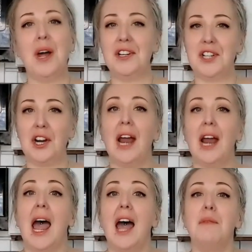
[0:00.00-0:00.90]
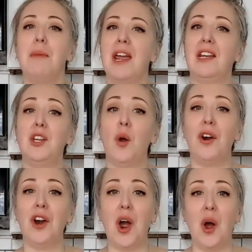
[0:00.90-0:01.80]
wondered how to make
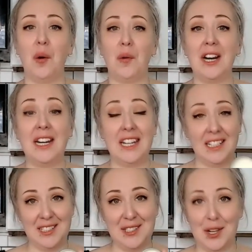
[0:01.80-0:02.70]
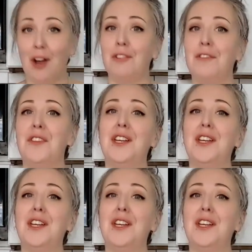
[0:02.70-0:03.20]
your own healing salve